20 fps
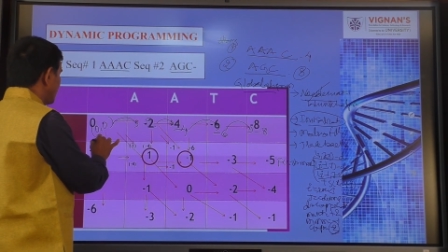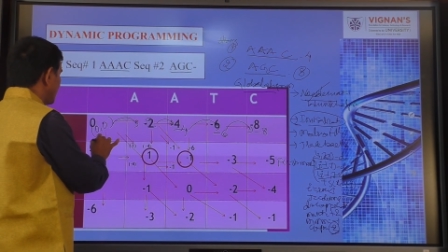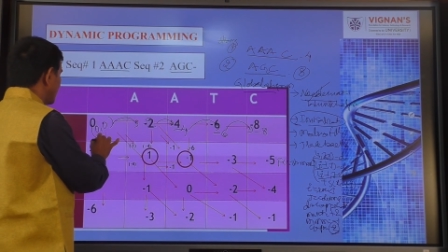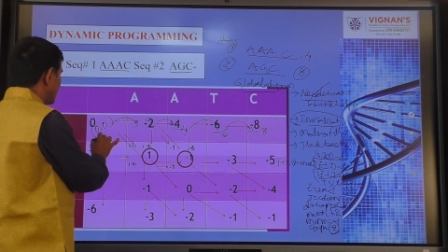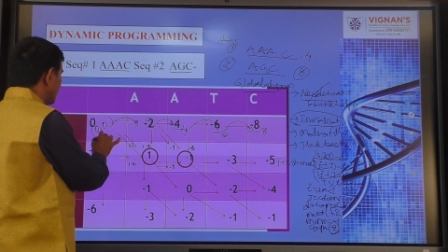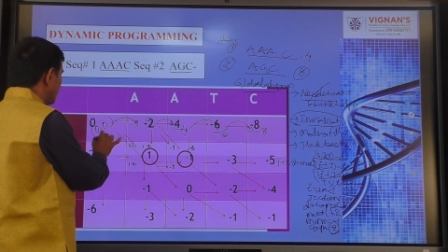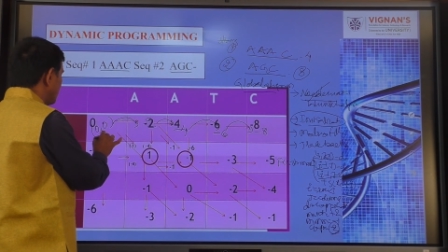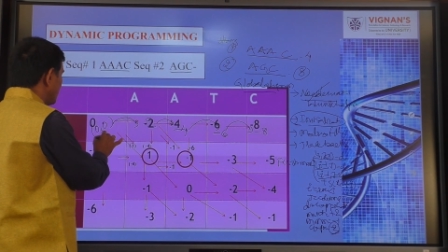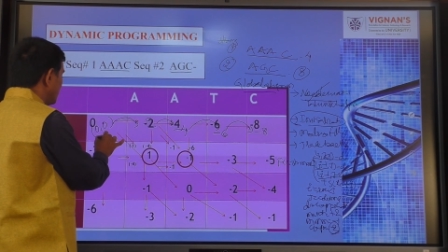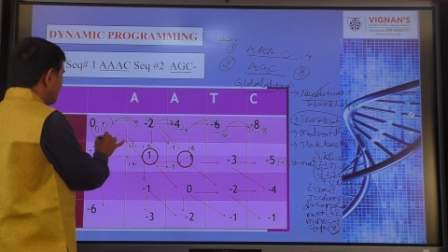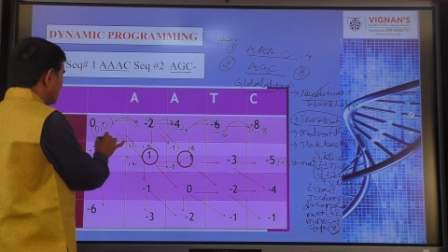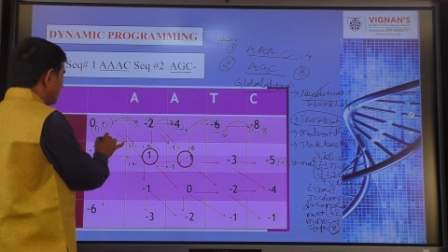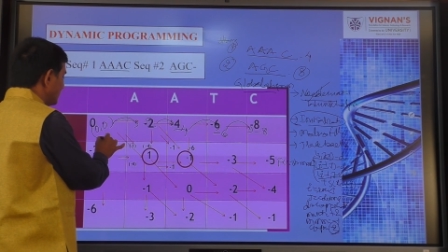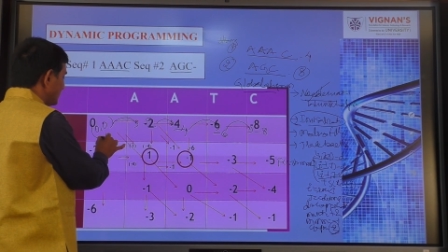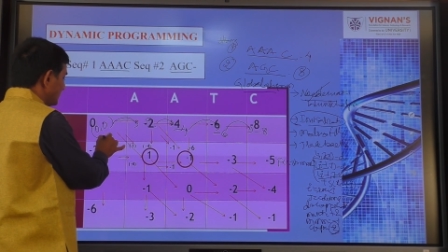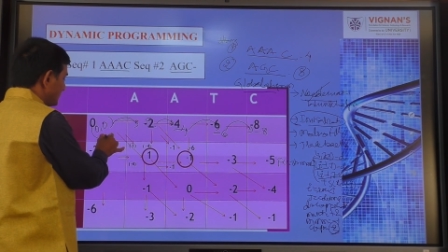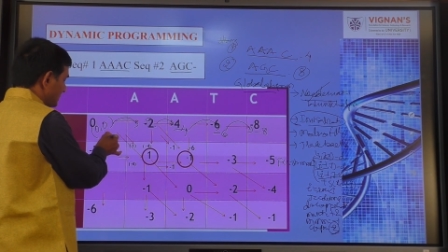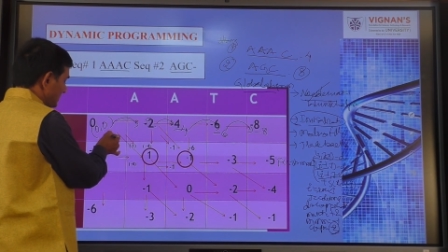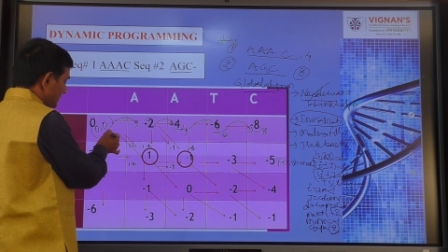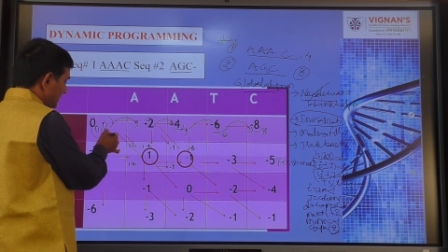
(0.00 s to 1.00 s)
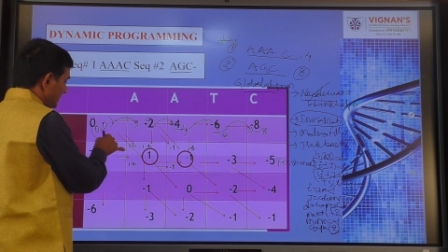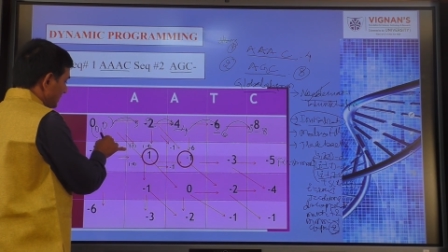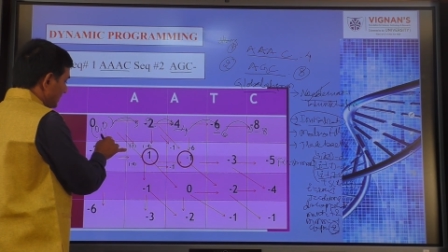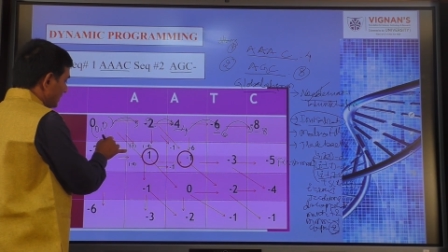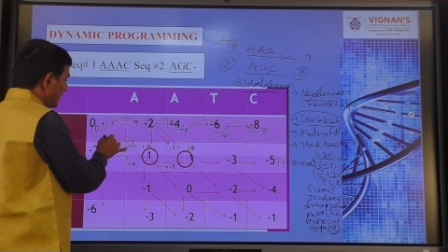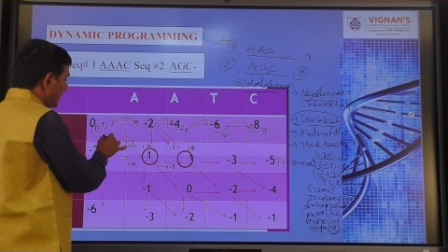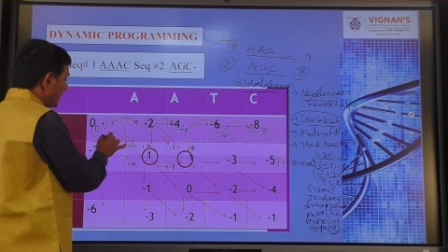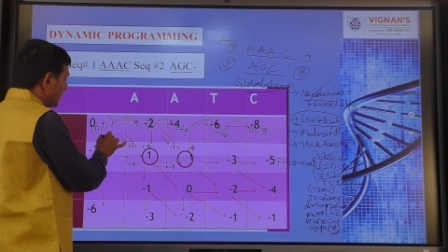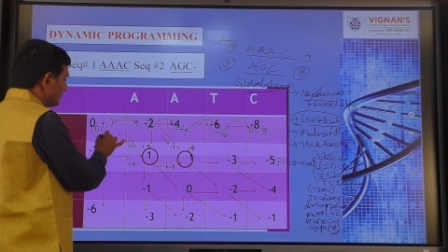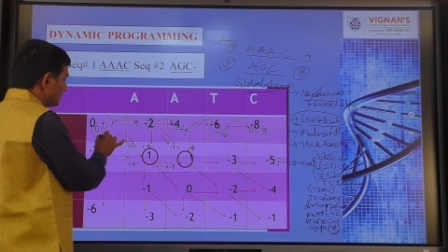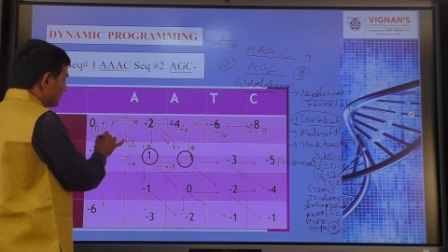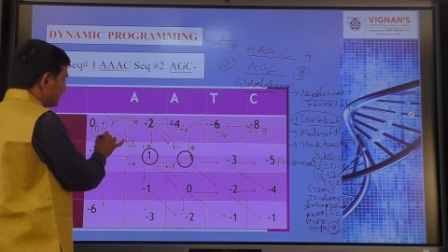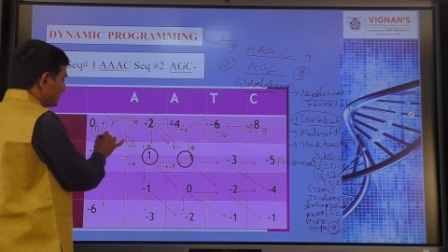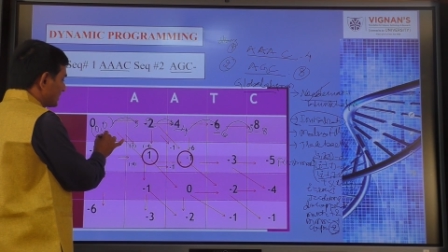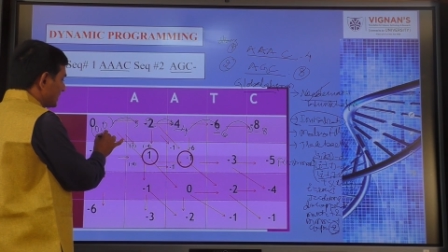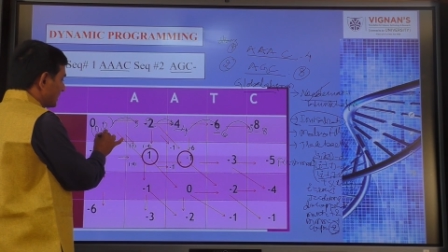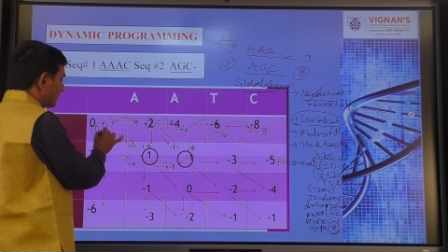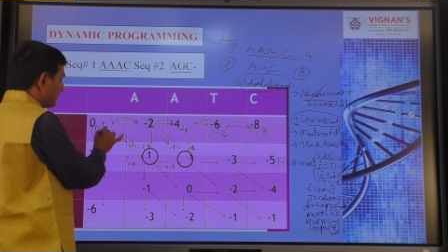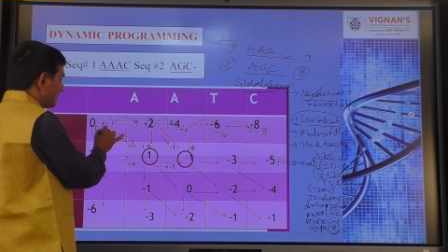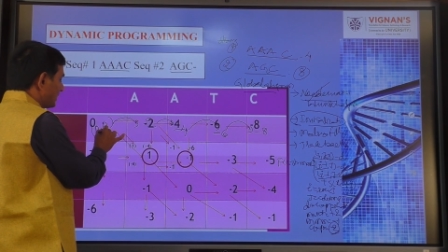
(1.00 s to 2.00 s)
and coming to this columns which
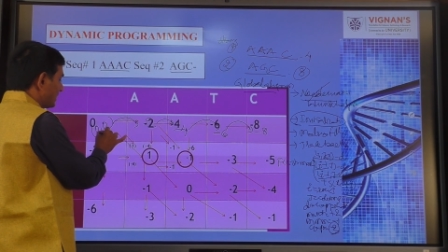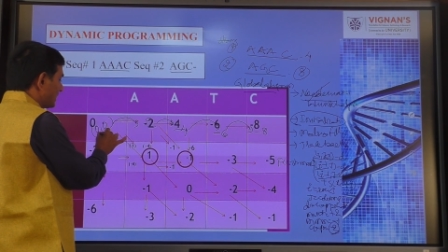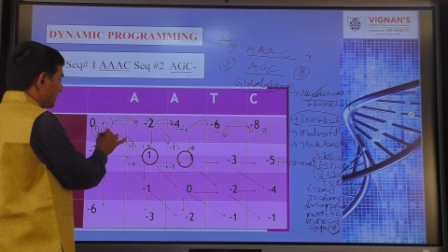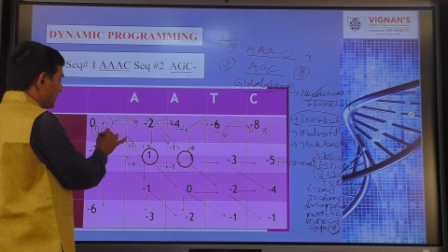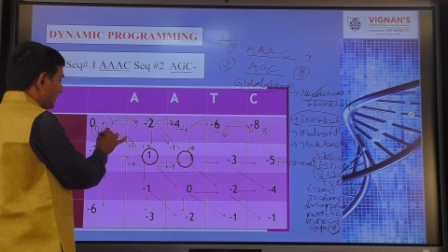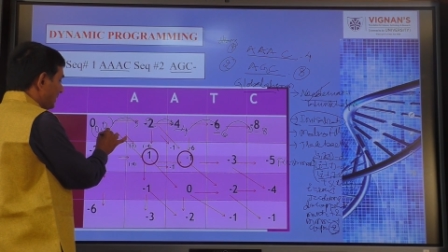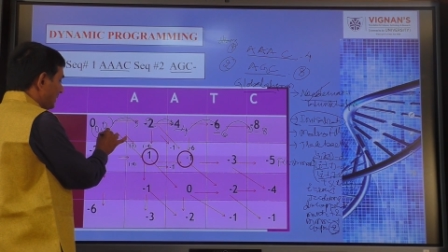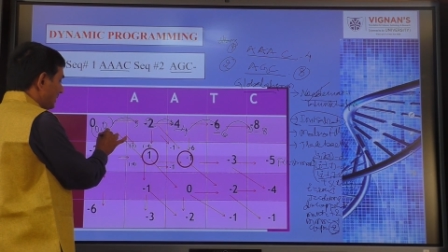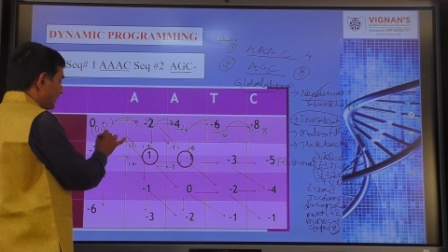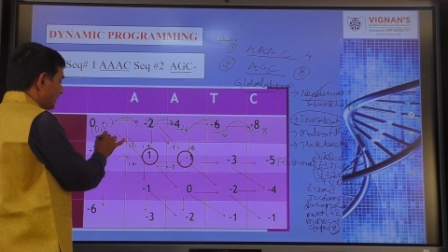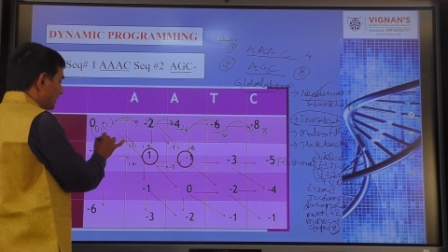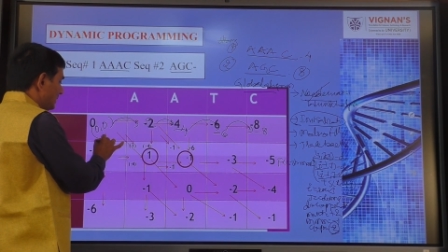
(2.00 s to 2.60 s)
are vertical.